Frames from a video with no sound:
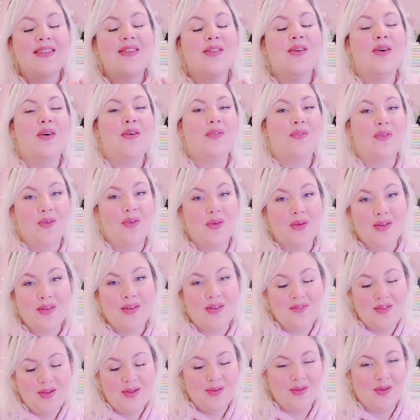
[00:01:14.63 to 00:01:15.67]
So for those
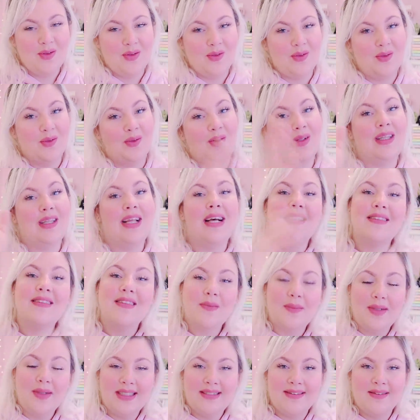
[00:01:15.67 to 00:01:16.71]
of you who don't know, last
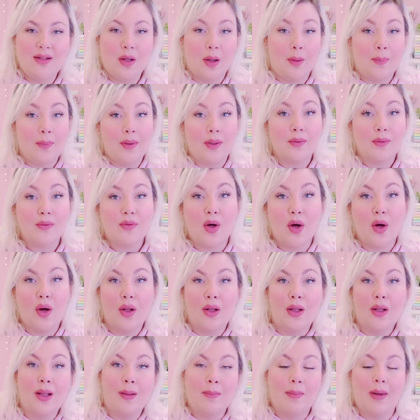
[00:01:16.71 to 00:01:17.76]
week's topic was
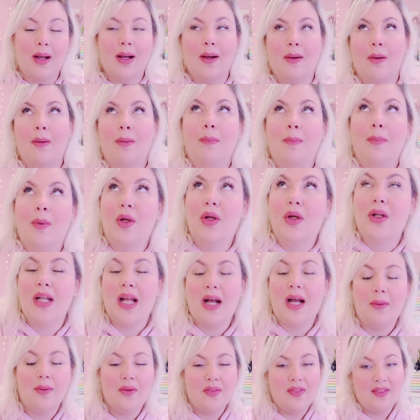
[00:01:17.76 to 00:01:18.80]
all about
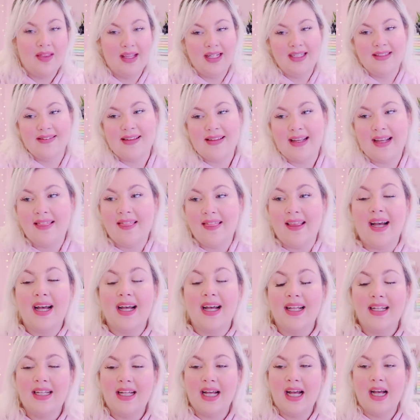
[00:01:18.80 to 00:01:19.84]
burnout and things like
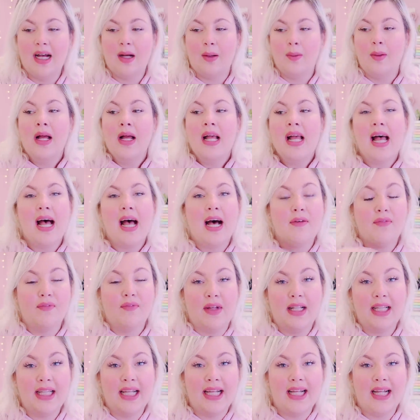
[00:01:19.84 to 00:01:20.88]
that, and how I
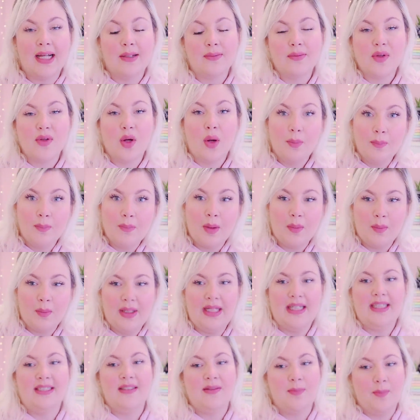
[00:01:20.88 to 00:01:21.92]
felt like I was on my
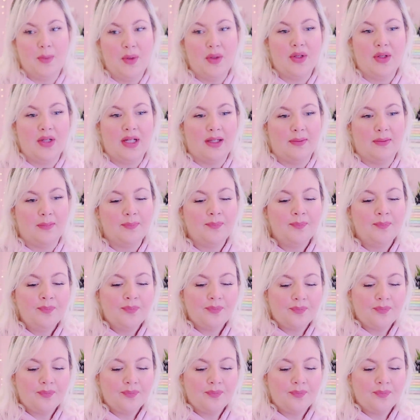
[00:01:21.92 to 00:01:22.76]
way to burnout.